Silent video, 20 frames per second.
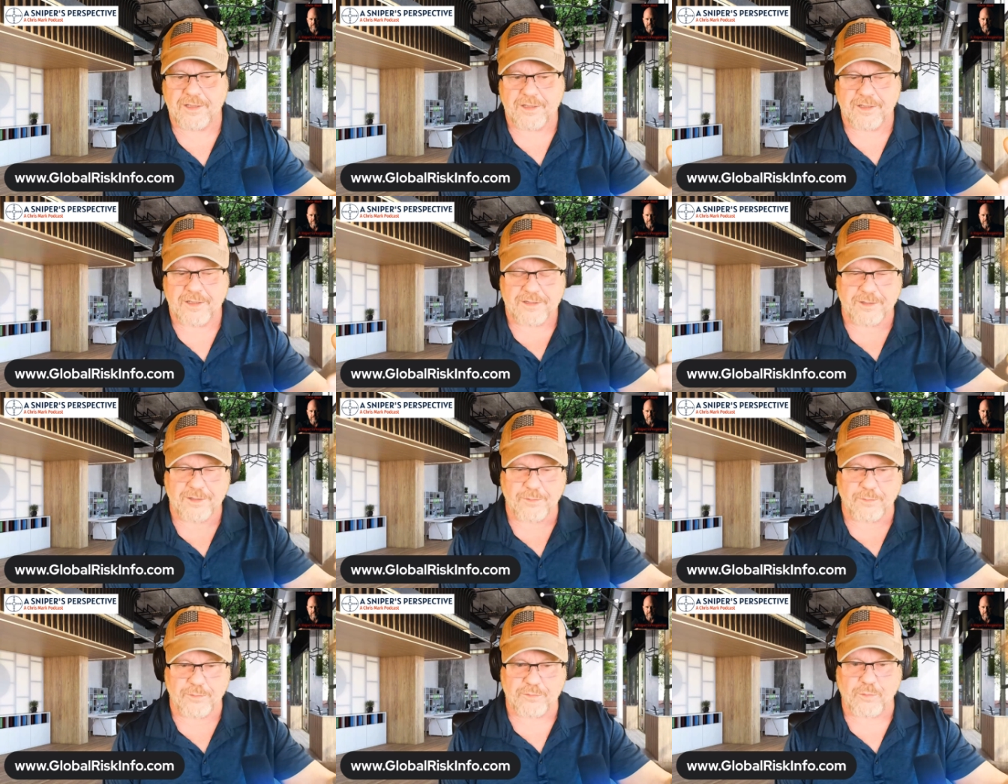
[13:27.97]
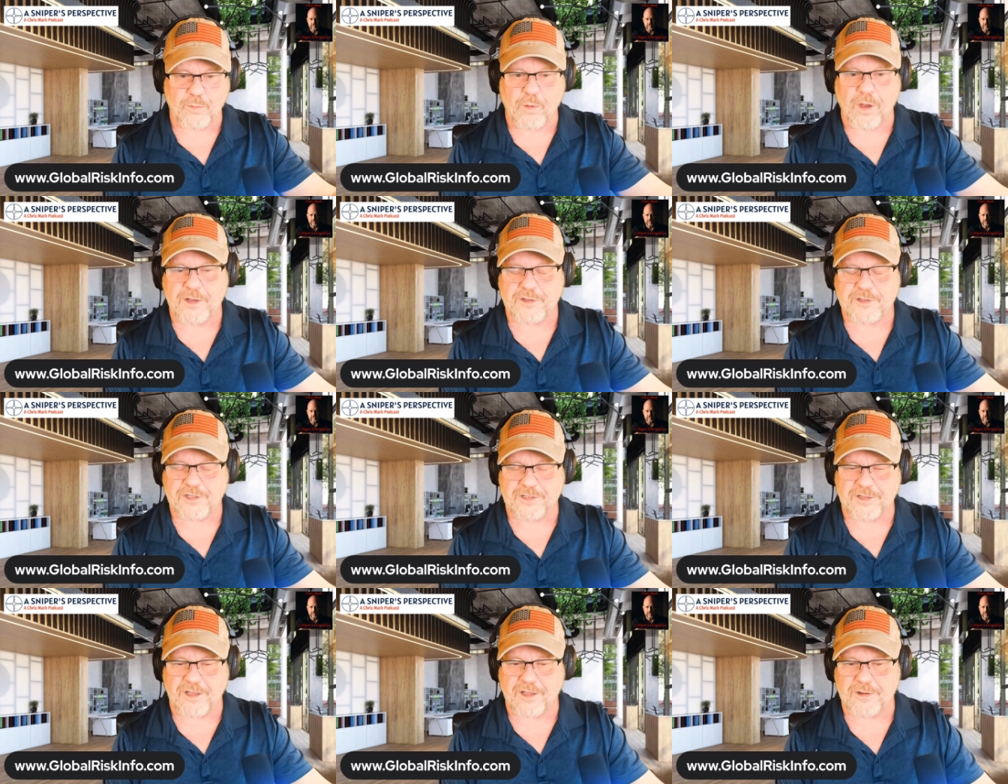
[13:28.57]
that was
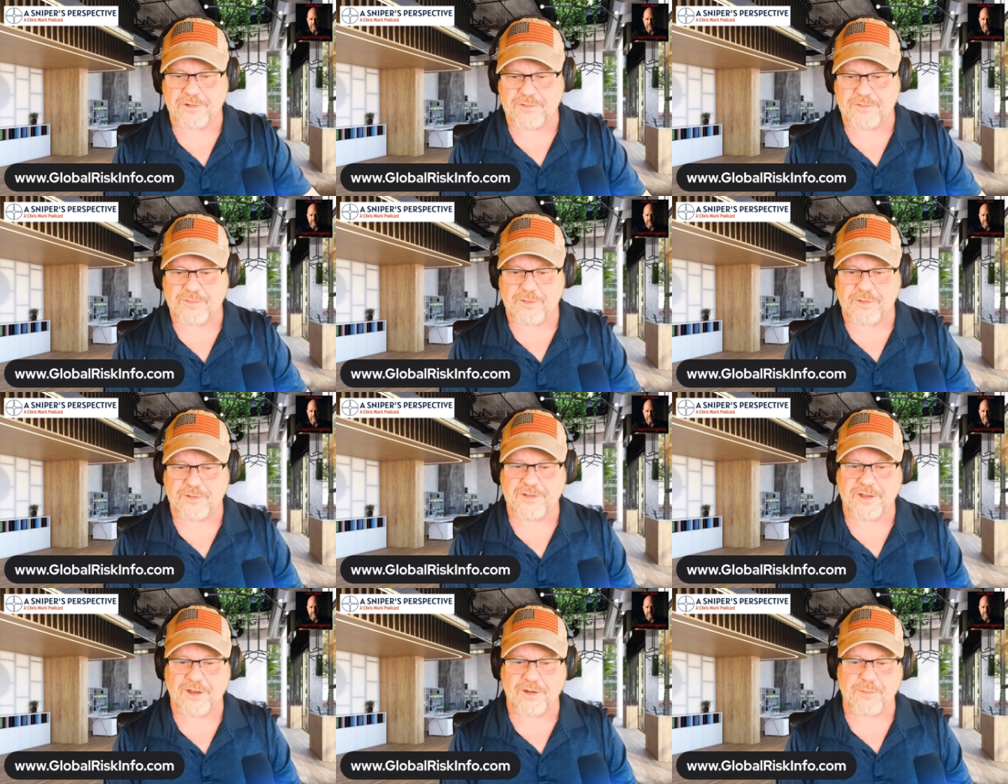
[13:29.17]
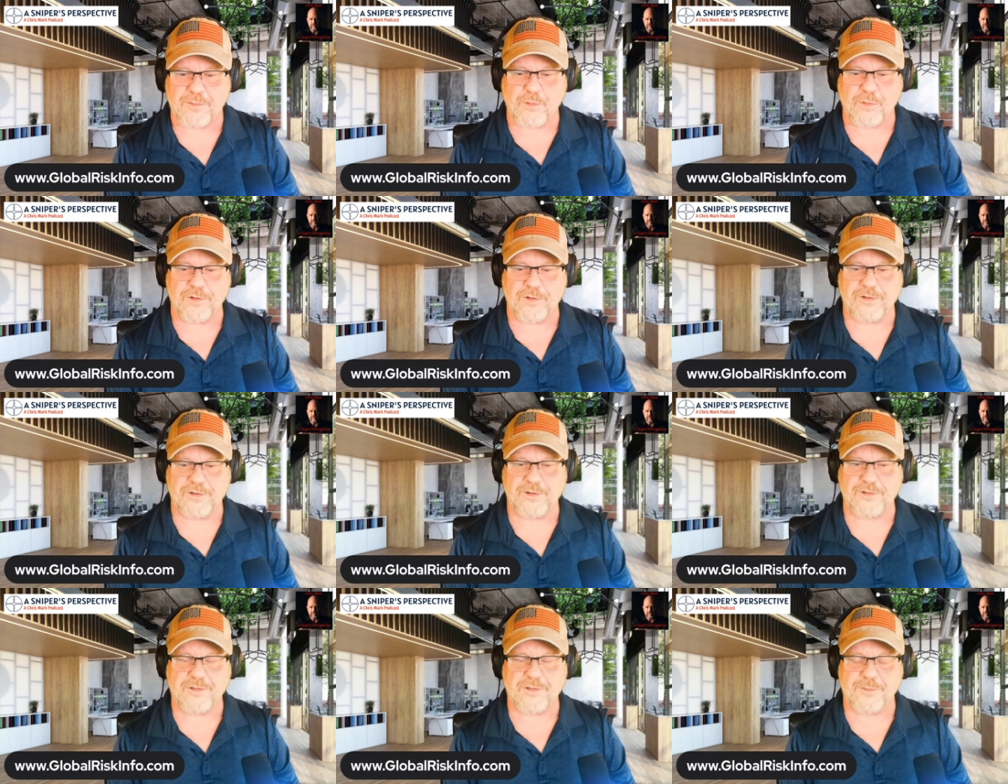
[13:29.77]
watching the 101st Airborne
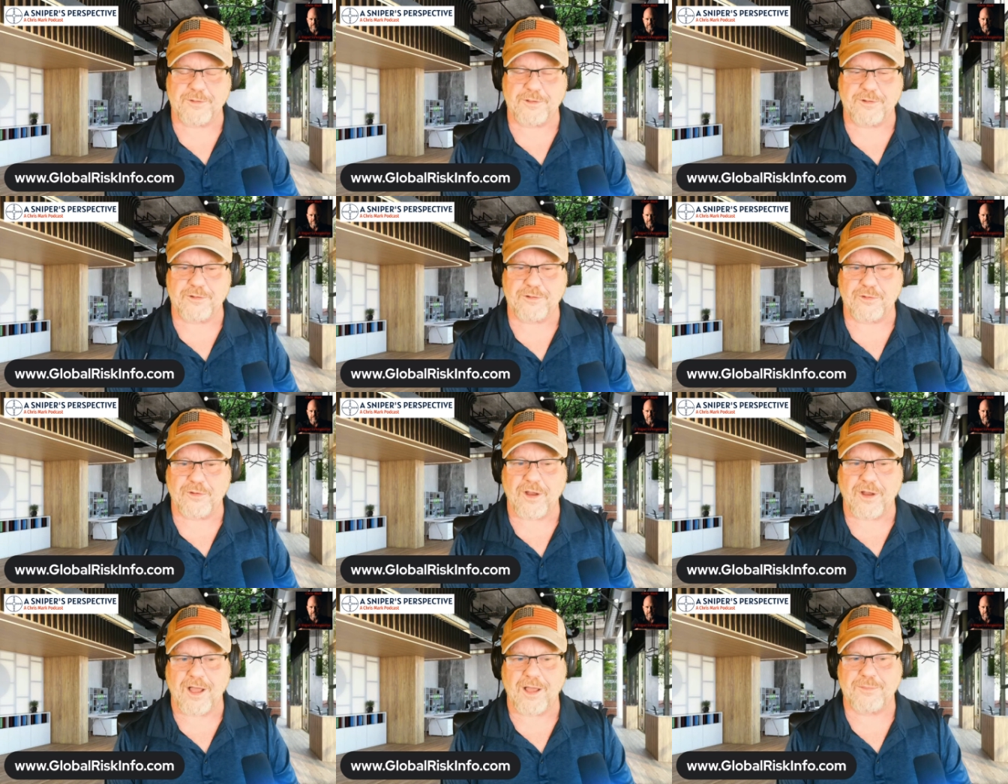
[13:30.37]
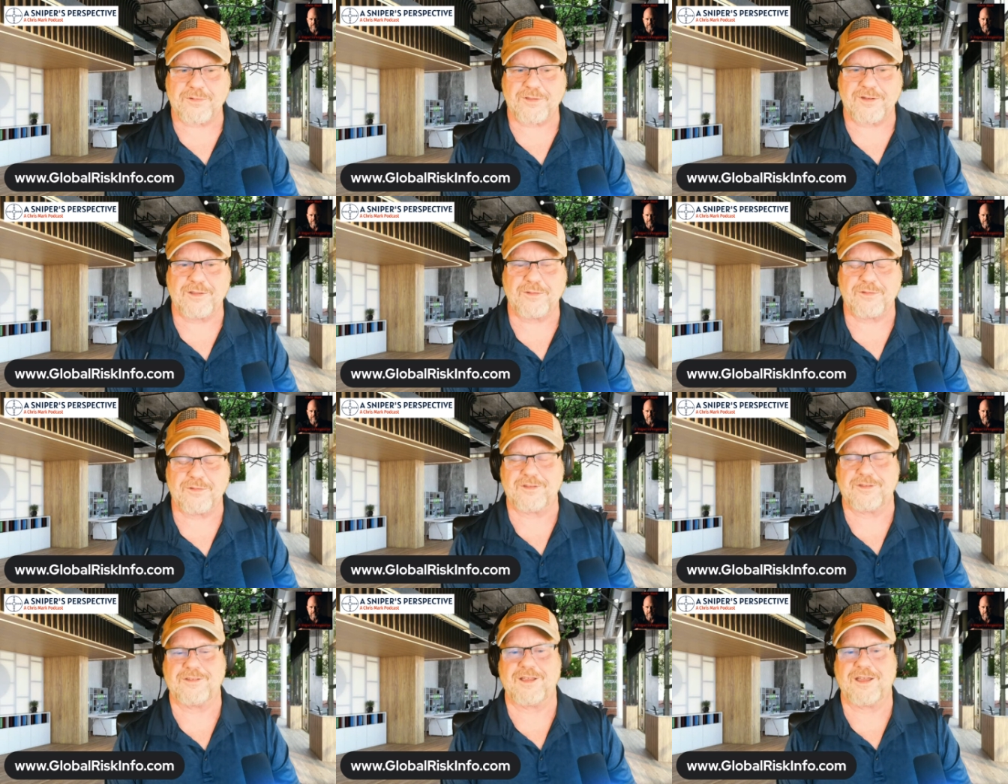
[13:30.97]
do some of their drops, and he
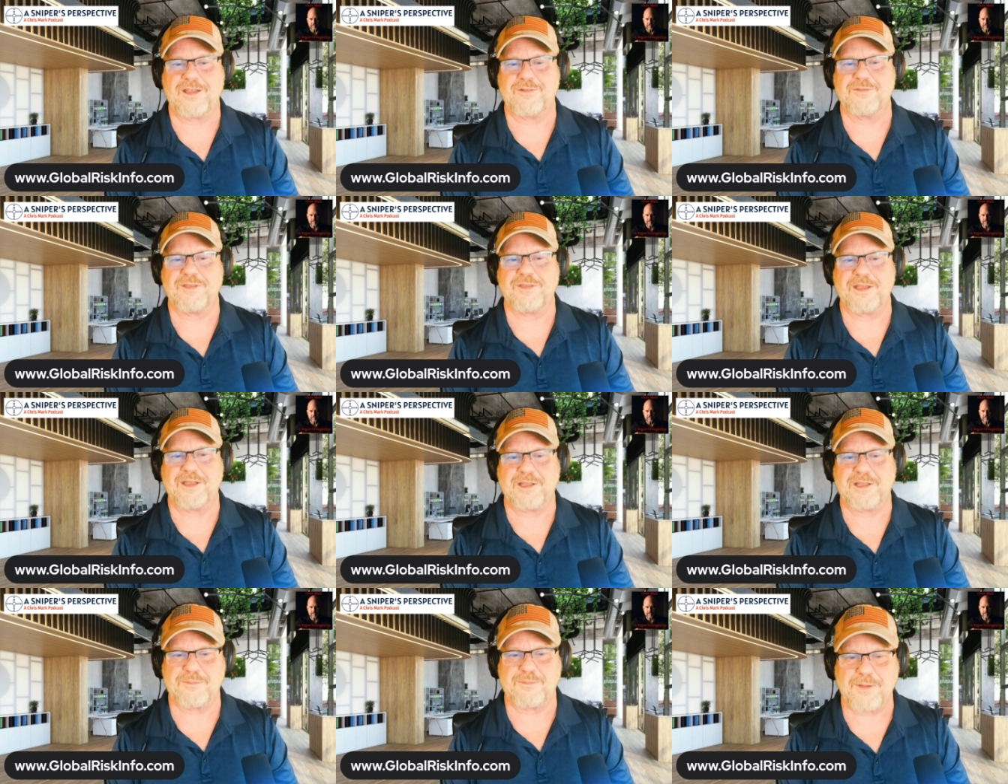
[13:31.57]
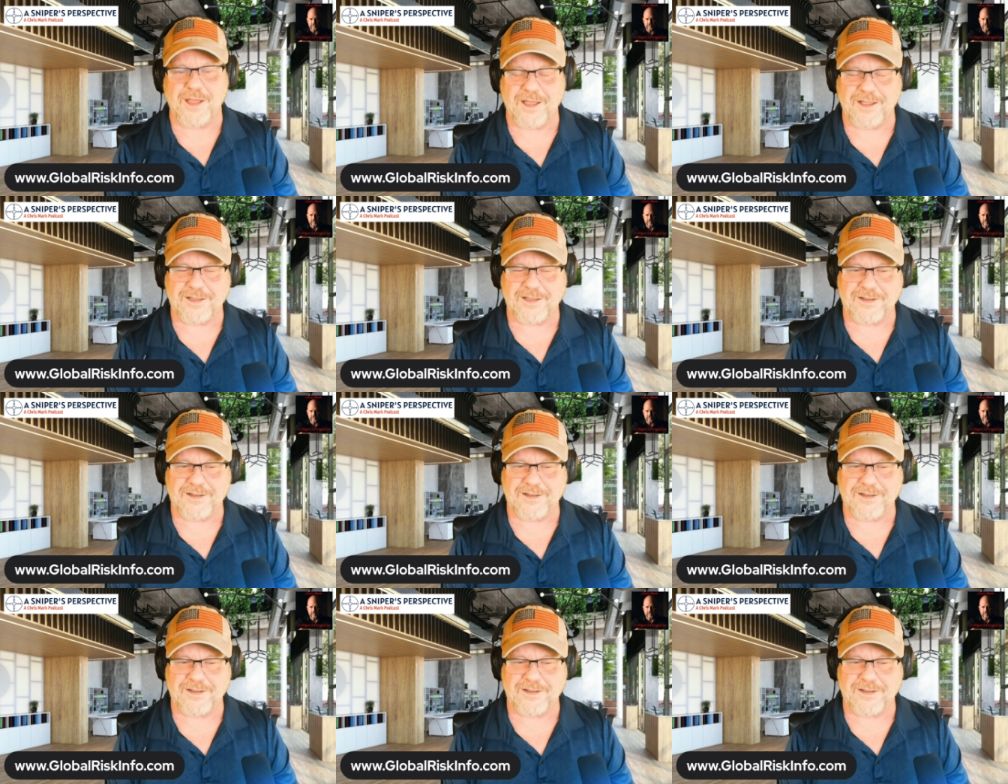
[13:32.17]
was kind of taken aback.